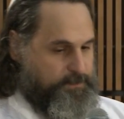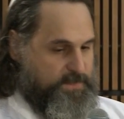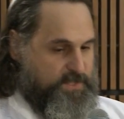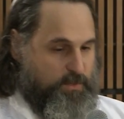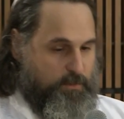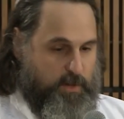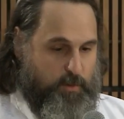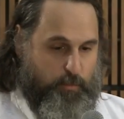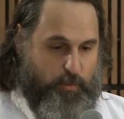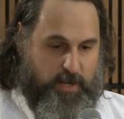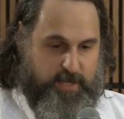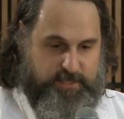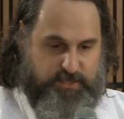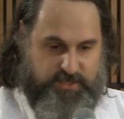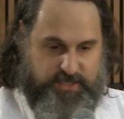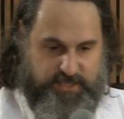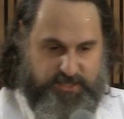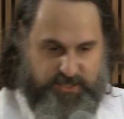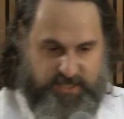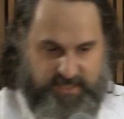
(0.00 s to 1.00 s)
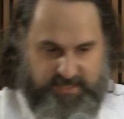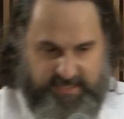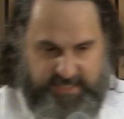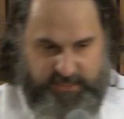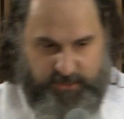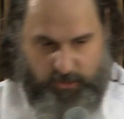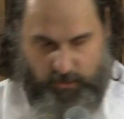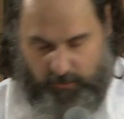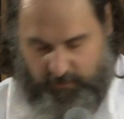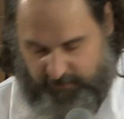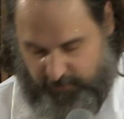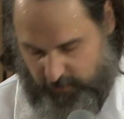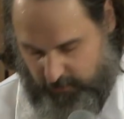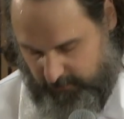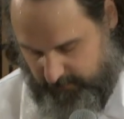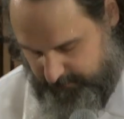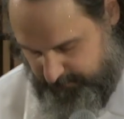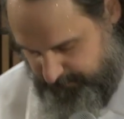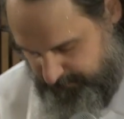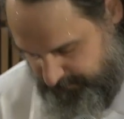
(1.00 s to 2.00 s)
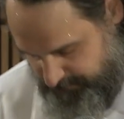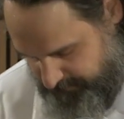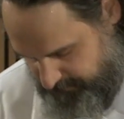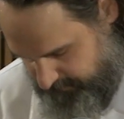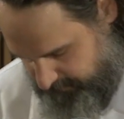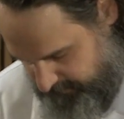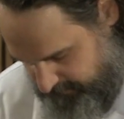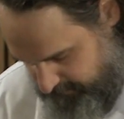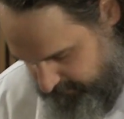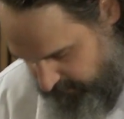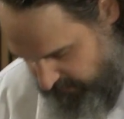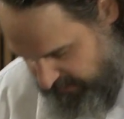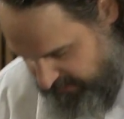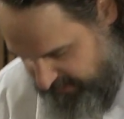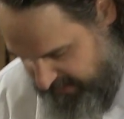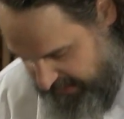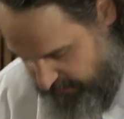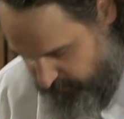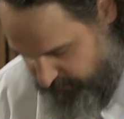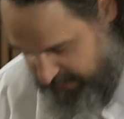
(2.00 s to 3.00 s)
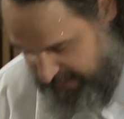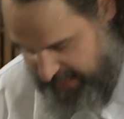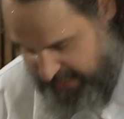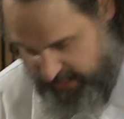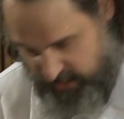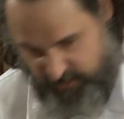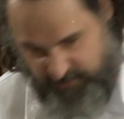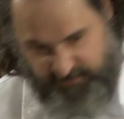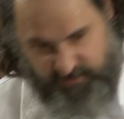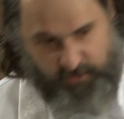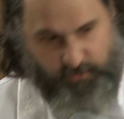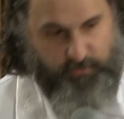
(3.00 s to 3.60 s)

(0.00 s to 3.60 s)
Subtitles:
So I watched as she leaned over near the edge of